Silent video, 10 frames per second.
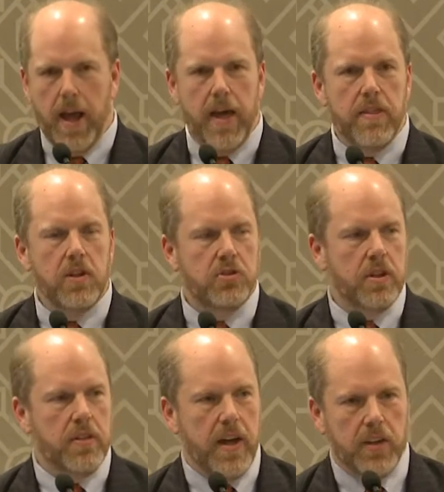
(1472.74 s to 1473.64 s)
And these are
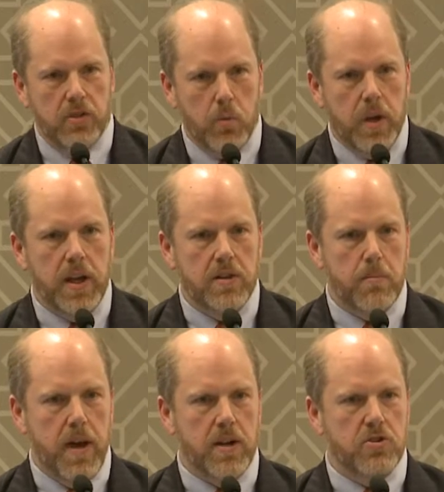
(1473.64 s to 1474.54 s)
the things that we need to
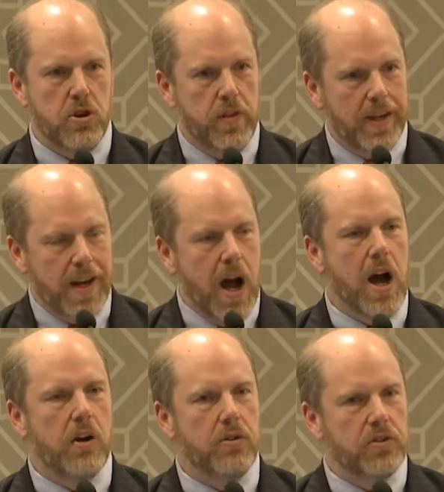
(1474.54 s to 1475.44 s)
make sure that
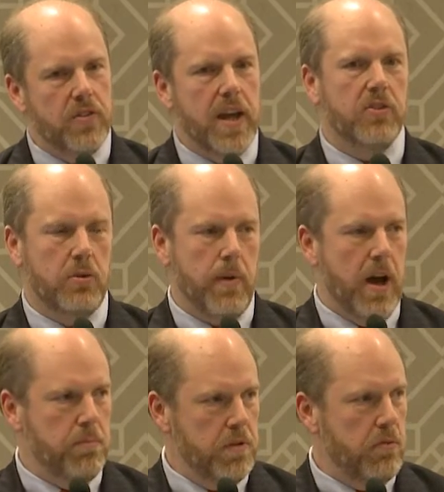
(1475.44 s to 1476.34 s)
Congress thinks
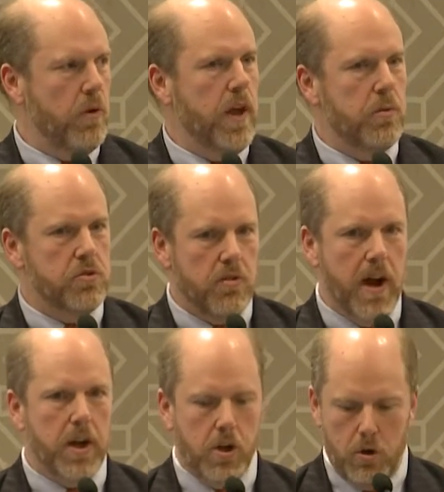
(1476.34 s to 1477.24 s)
about before they would
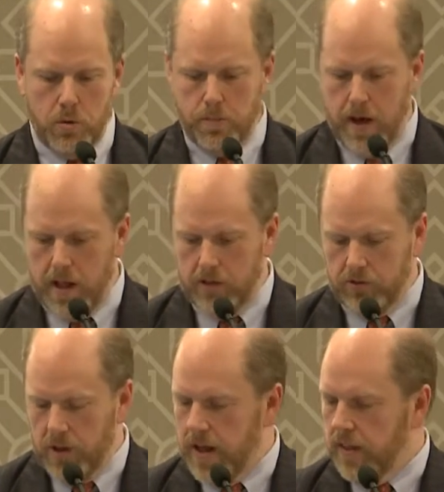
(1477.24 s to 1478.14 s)
try to go to a
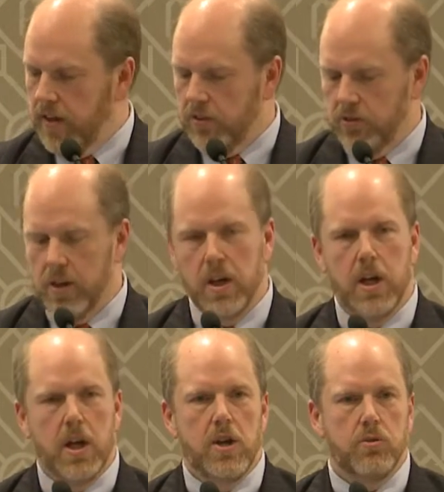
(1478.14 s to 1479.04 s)
policy like this.
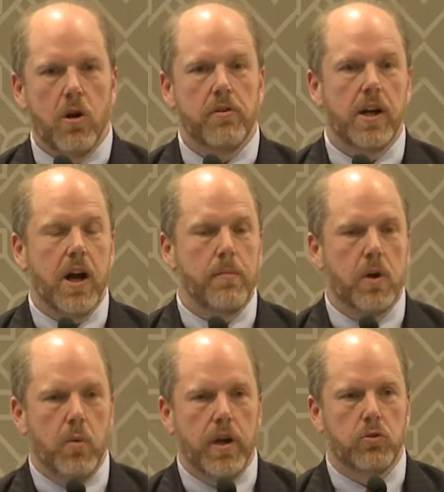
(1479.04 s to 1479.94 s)
So, over the
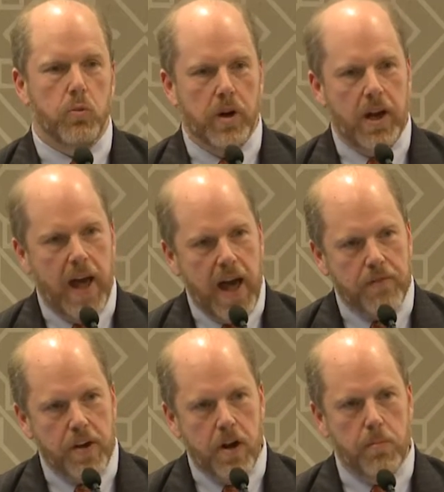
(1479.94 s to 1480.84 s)
coming weeks, we're going to
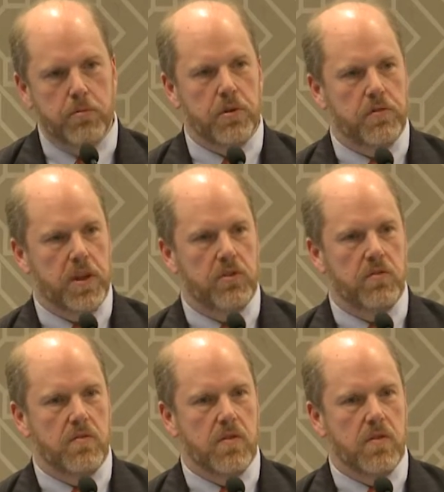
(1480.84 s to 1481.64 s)
have a number of these